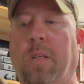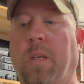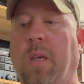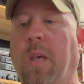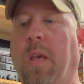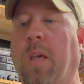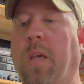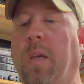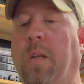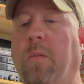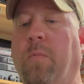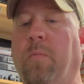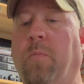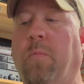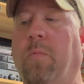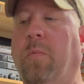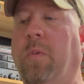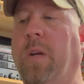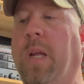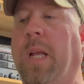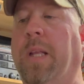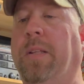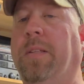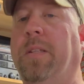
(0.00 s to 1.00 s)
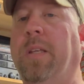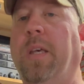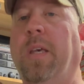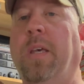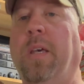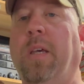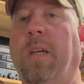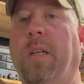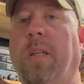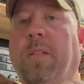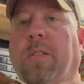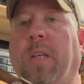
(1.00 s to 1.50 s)
And what I
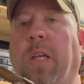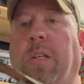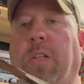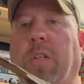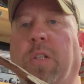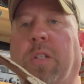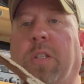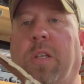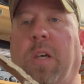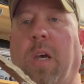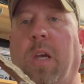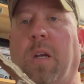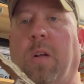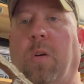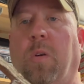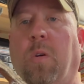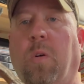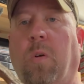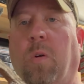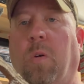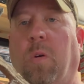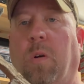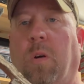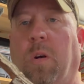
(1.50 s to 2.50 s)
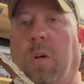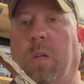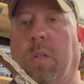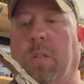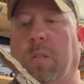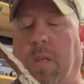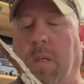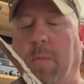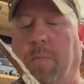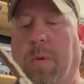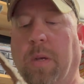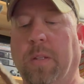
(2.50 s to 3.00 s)
did is I just cut a hole
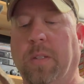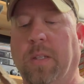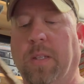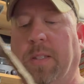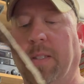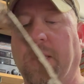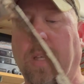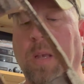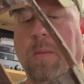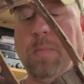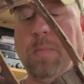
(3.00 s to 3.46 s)
about the same